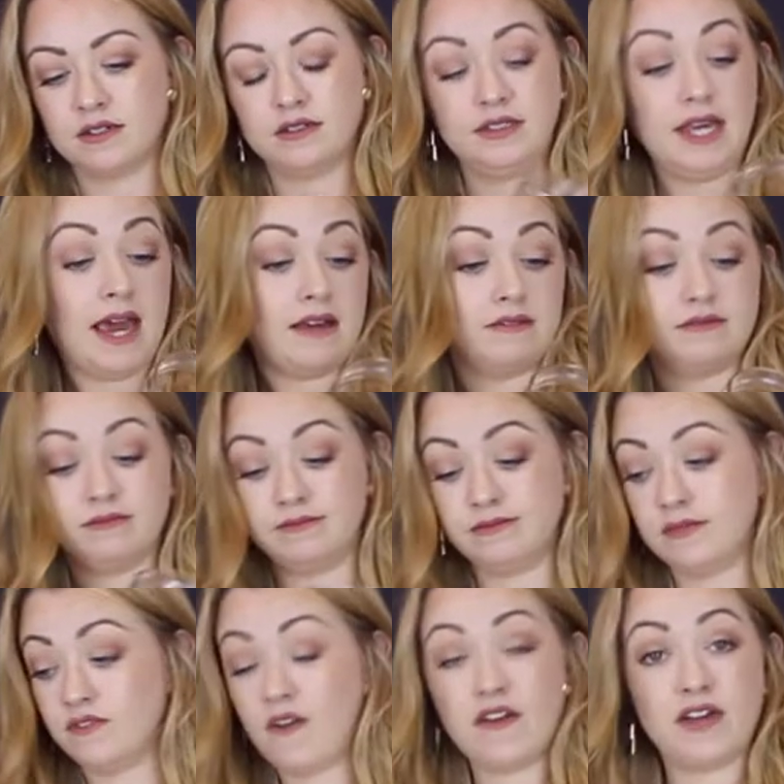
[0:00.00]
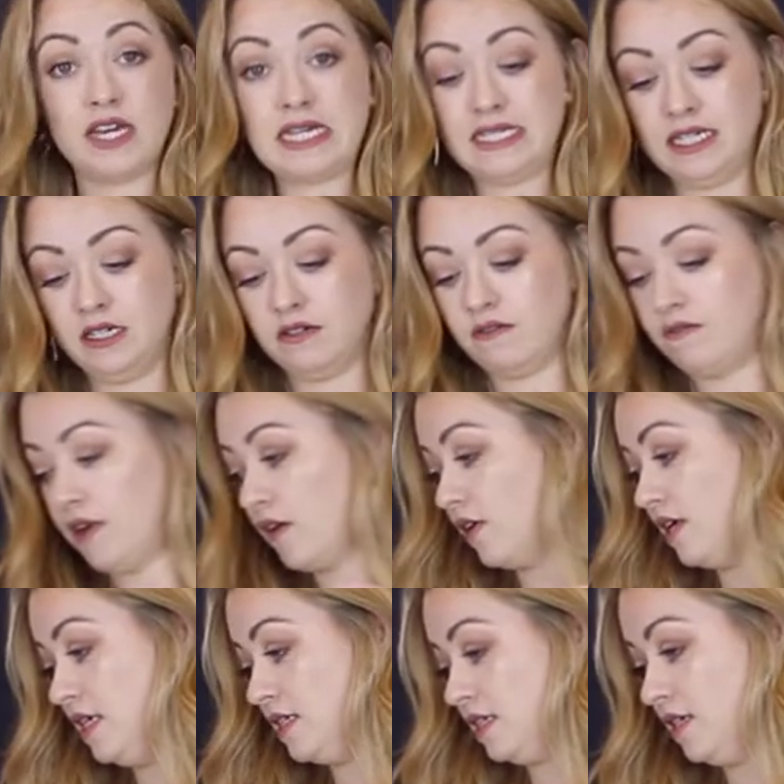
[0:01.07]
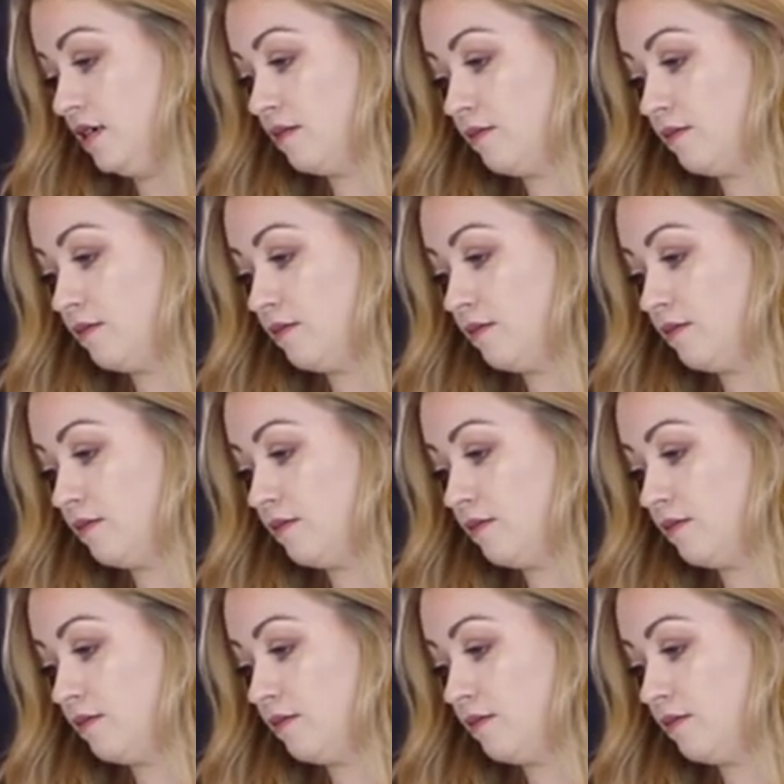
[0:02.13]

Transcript: yeah, it's very easy, very easy.